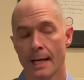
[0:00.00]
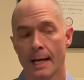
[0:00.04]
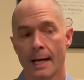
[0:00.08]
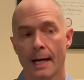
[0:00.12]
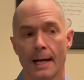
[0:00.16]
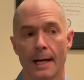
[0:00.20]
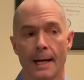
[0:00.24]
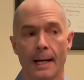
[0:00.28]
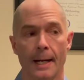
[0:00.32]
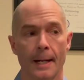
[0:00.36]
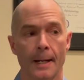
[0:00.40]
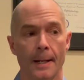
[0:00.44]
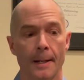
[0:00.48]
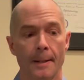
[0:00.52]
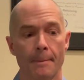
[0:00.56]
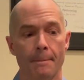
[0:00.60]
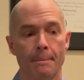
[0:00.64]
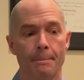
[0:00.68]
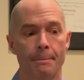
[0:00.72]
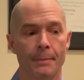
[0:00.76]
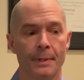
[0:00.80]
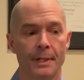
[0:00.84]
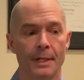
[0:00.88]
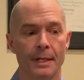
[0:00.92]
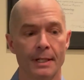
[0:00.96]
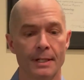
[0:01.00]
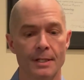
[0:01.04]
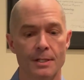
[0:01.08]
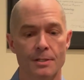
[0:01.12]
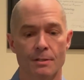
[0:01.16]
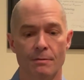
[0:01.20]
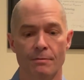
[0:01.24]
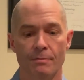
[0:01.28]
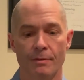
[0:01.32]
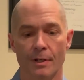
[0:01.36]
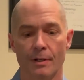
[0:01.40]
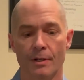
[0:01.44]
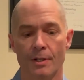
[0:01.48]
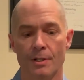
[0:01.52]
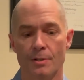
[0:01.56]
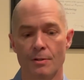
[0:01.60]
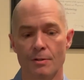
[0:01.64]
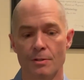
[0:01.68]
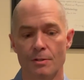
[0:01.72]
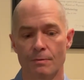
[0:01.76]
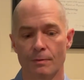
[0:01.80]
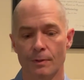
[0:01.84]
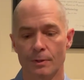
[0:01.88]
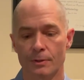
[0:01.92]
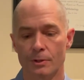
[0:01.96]
Um, but it is a very
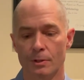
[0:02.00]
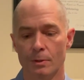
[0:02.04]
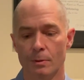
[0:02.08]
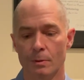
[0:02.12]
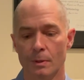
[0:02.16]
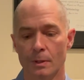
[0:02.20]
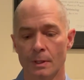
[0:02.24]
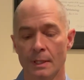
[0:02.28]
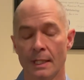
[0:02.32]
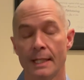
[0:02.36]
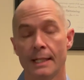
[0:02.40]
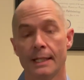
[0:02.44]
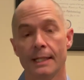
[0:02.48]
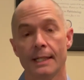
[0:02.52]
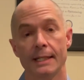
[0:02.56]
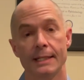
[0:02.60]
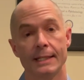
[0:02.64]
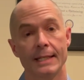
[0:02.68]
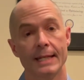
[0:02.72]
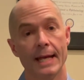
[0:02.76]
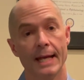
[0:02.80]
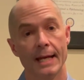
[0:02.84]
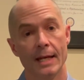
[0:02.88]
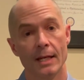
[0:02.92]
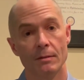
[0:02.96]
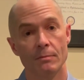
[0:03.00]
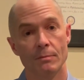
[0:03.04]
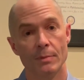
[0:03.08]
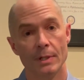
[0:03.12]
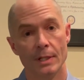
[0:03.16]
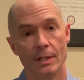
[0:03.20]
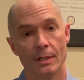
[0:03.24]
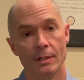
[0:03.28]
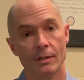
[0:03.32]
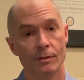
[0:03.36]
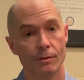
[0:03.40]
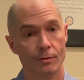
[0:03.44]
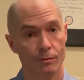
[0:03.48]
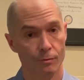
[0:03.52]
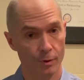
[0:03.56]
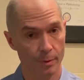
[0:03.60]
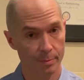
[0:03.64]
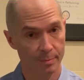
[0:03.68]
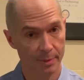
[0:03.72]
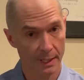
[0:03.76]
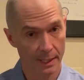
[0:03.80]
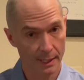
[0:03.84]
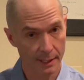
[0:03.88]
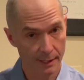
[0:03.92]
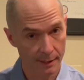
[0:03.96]
useful tool. It can be
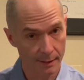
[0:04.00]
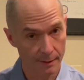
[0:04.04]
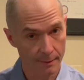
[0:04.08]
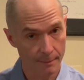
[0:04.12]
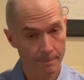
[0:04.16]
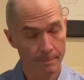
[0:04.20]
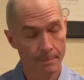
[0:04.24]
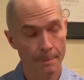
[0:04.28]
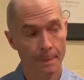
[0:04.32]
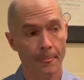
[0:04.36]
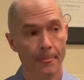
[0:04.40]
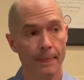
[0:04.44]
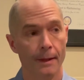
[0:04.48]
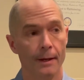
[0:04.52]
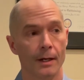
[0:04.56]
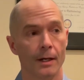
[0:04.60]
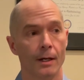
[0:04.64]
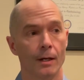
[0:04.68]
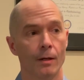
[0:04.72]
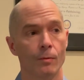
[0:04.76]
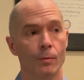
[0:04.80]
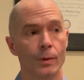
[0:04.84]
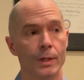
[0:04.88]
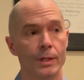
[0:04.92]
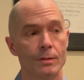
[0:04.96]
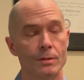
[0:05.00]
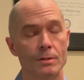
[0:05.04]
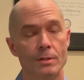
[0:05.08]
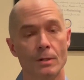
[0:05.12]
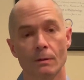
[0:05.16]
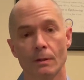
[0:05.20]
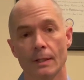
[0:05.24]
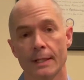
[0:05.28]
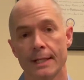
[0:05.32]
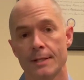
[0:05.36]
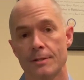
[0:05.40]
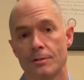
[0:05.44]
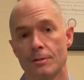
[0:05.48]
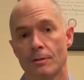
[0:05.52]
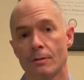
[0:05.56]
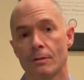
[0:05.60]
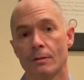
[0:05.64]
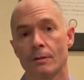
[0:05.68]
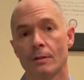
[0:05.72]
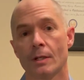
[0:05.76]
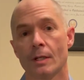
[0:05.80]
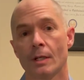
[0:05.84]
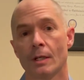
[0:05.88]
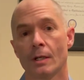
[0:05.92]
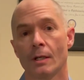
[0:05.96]
repeated. Uh, we use a
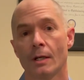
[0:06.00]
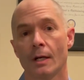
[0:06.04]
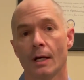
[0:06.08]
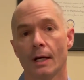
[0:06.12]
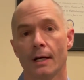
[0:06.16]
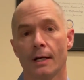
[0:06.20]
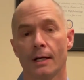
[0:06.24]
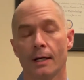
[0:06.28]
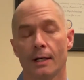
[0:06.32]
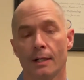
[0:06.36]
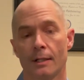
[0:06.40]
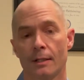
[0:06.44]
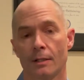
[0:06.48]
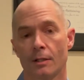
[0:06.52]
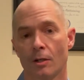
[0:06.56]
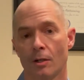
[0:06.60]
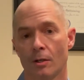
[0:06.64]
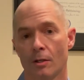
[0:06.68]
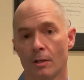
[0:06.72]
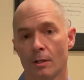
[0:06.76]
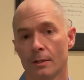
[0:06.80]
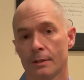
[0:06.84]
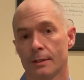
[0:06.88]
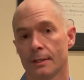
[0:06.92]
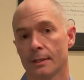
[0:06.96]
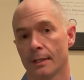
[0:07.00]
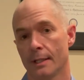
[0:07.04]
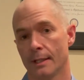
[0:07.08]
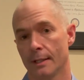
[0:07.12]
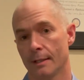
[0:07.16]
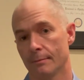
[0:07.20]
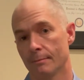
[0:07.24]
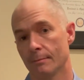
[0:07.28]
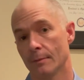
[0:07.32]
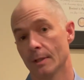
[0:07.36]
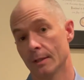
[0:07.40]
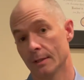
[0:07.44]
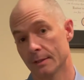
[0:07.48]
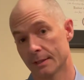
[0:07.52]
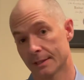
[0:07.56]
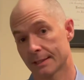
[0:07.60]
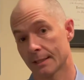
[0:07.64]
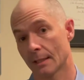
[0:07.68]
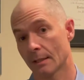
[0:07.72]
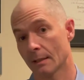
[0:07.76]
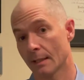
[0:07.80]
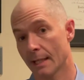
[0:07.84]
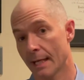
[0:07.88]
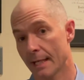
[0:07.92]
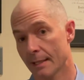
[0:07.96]
laser uh, called a, a
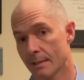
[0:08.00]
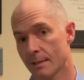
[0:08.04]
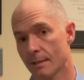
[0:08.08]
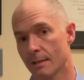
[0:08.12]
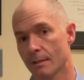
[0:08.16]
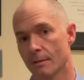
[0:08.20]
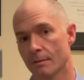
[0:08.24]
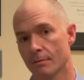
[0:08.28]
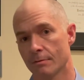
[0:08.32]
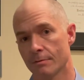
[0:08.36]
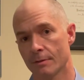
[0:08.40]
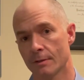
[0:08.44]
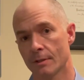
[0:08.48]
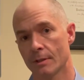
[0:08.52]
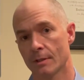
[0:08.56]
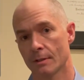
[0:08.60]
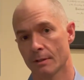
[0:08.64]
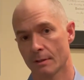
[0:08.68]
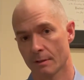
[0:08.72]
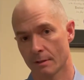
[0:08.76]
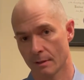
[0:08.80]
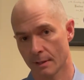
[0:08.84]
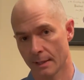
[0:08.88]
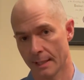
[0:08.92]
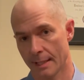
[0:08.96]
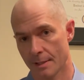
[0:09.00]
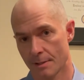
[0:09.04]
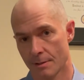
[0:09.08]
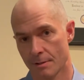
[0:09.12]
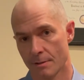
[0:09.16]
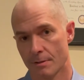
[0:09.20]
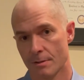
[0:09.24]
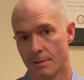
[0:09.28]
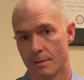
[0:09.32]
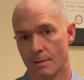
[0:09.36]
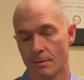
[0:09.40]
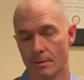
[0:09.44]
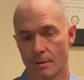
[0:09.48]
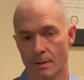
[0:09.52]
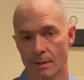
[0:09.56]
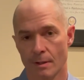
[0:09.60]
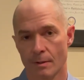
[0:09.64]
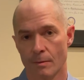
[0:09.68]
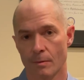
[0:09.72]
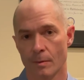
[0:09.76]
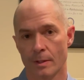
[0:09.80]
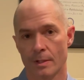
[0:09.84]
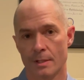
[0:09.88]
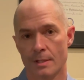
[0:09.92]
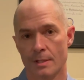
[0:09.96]
selective laser. So in
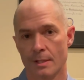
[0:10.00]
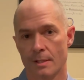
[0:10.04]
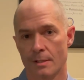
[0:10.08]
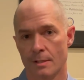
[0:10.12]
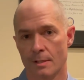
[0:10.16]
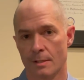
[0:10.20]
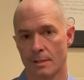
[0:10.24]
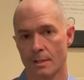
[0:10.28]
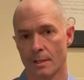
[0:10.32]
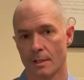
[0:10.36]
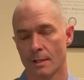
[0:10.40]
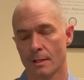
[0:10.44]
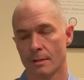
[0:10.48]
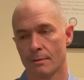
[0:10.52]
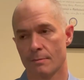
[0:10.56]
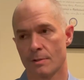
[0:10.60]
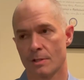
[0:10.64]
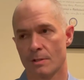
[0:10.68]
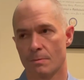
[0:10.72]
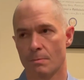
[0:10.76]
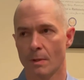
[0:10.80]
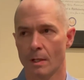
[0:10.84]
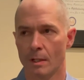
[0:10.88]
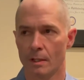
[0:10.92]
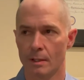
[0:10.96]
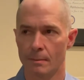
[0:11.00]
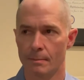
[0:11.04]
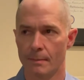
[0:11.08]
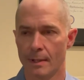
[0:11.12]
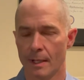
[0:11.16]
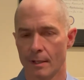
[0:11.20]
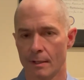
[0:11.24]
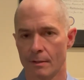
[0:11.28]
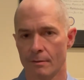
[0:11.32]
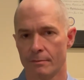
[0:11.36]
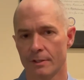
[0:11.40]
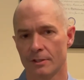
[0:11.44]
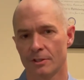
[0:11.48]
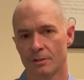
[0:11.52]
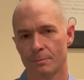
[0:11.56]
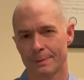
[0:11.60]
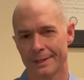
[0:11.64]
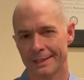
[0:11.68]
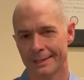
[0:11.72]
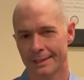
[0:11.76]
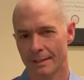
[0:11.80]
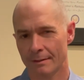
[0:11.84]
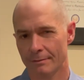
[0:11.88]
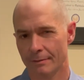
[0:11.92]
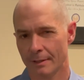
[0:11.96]
other words, this is a small amount of a
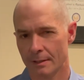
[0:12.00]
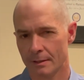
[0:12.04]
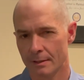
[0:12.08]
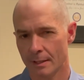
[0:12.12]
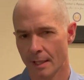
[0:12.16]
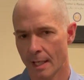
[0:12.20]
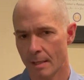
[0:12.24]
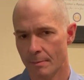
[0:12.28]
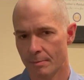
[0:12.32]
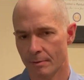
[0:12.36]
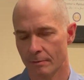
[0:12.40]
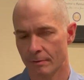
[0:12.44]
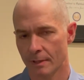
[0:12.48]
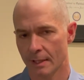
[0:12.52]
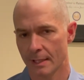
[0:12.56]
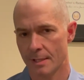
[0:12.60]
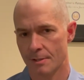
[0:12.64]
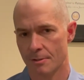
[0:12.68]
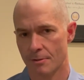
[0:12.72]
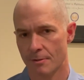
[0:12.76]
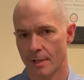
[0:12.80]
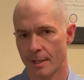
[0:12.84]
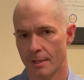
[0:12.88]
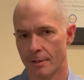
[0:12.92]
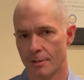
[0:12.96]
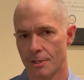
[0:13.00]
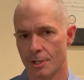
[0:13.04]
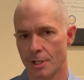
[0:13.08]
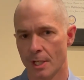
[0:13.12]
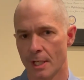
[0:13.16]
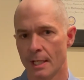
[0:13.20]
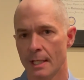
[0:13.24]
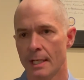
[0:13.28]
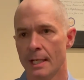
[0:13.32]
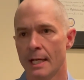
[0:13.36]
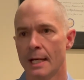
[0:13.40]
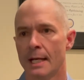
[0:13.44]
specific type of laser energy.